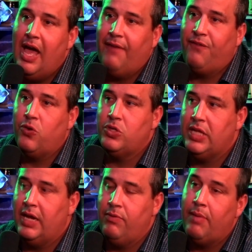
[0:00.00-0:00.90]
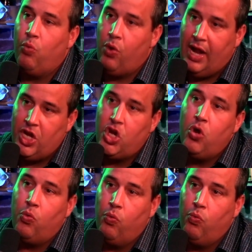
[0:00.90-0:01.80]
I first said, number one, I
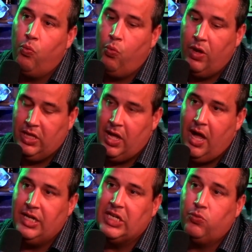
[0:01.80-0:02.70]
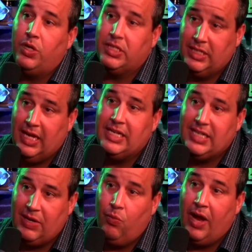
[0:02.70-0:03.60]
knew what the context was because I'd
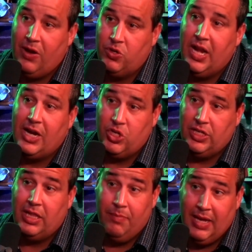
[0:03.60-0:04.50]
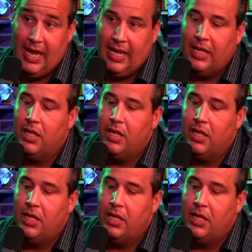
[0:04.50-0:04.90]
seen what Anderson actually said in the beginning